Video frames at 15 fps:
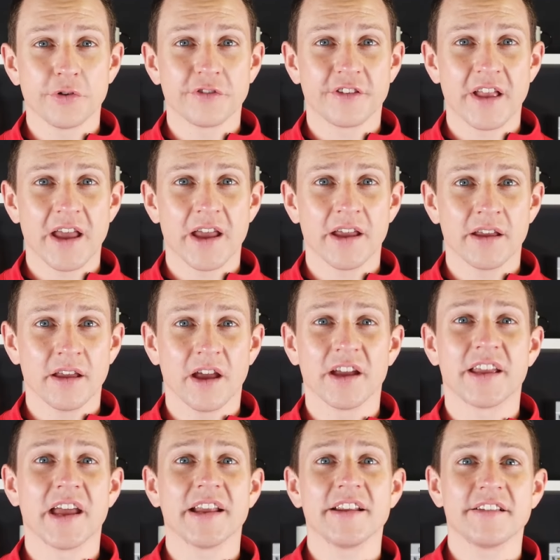Thursday,
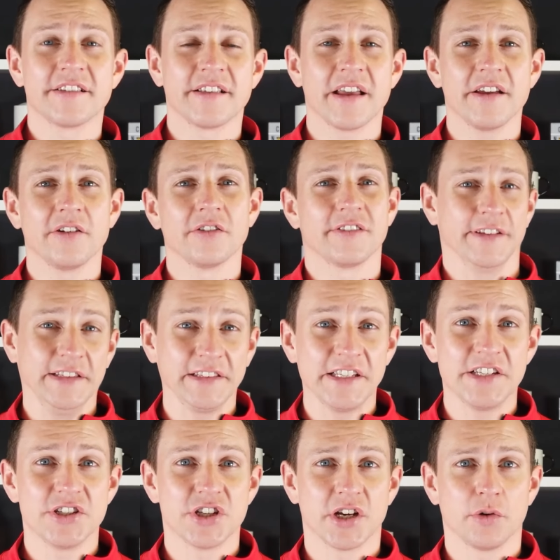again, is sales and
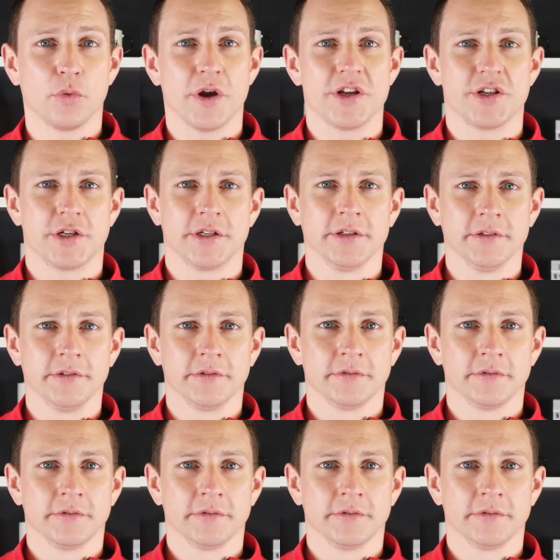lead generation.